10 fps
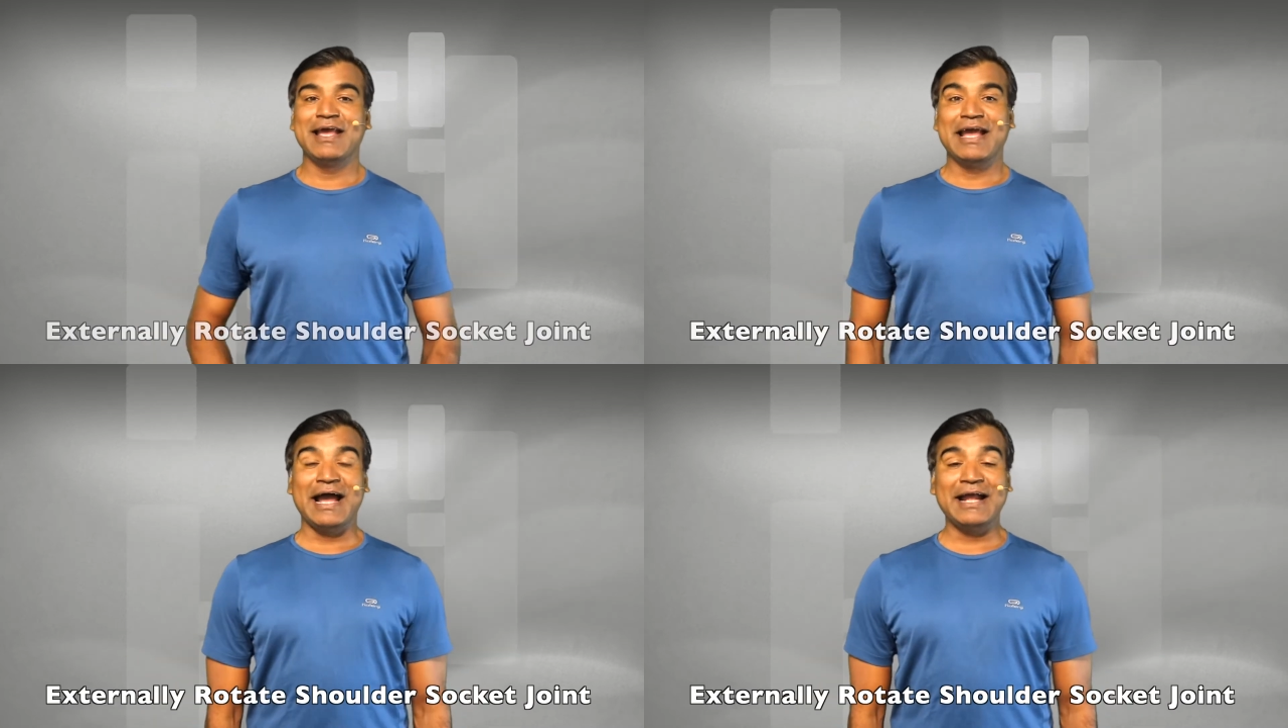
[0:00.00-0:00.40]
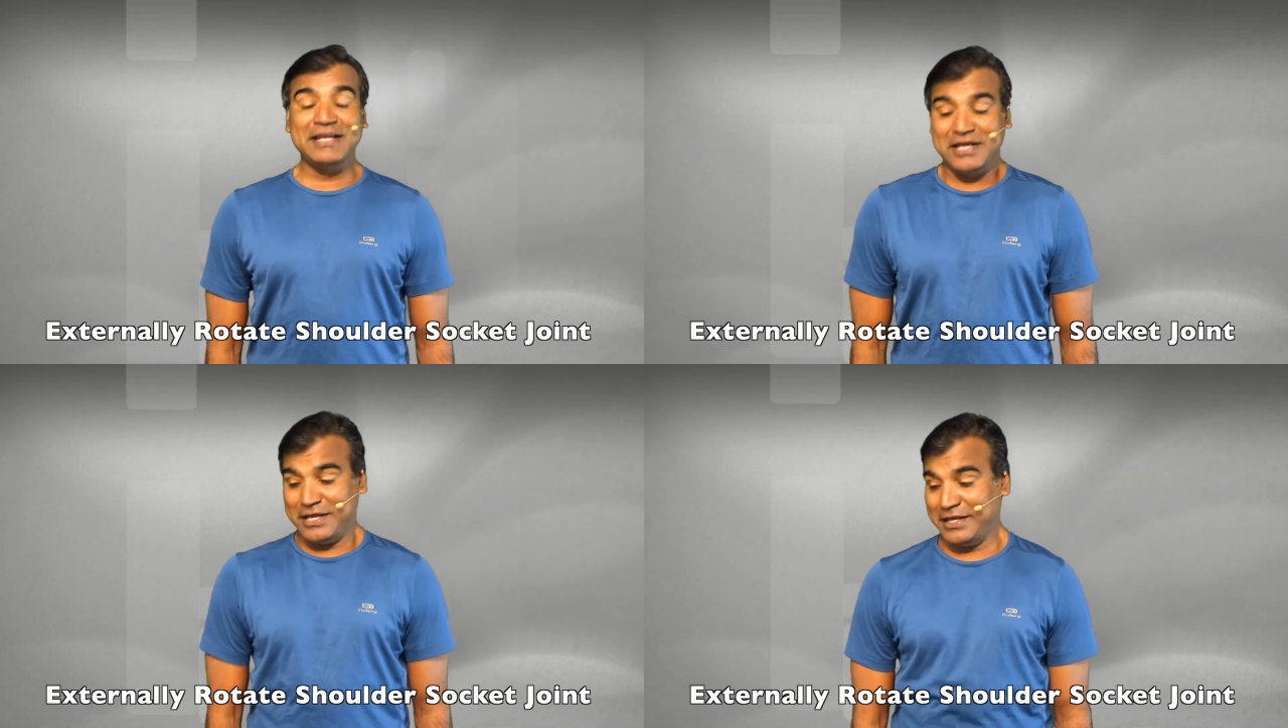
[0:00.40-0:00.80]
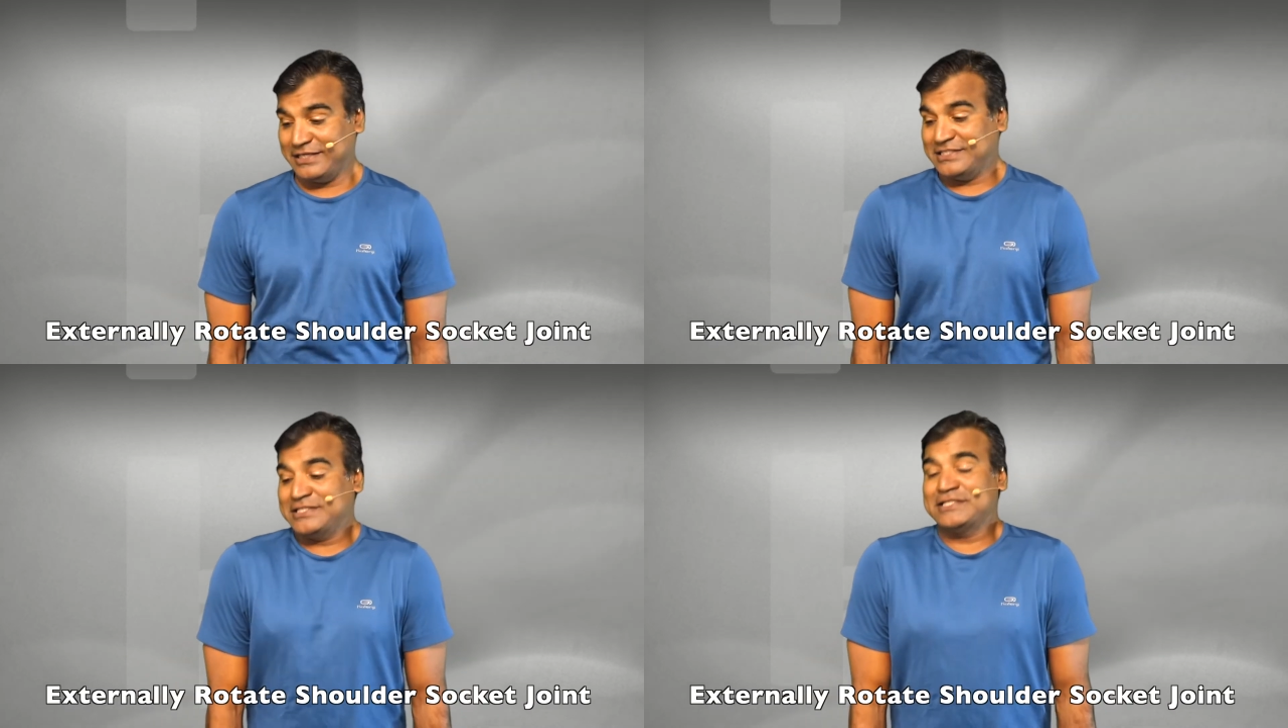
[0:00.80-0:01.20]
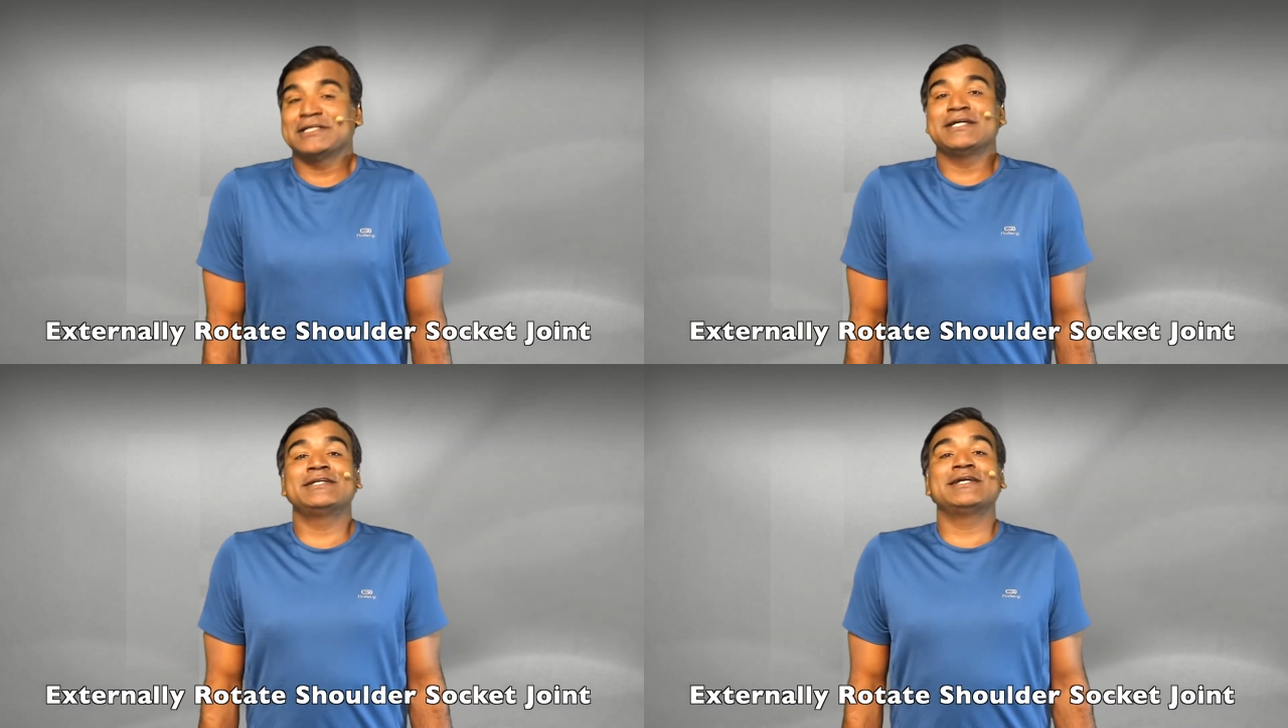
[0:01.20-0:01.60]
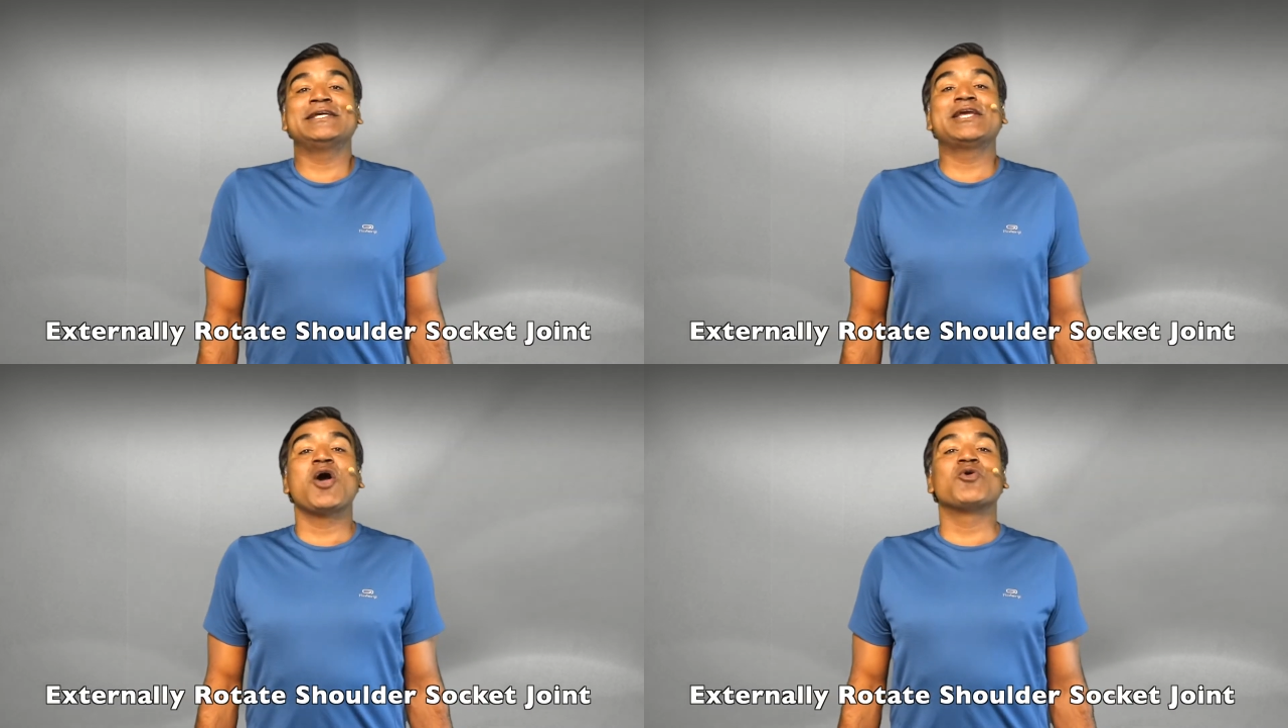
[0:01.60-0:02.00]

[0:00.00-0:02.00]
and externally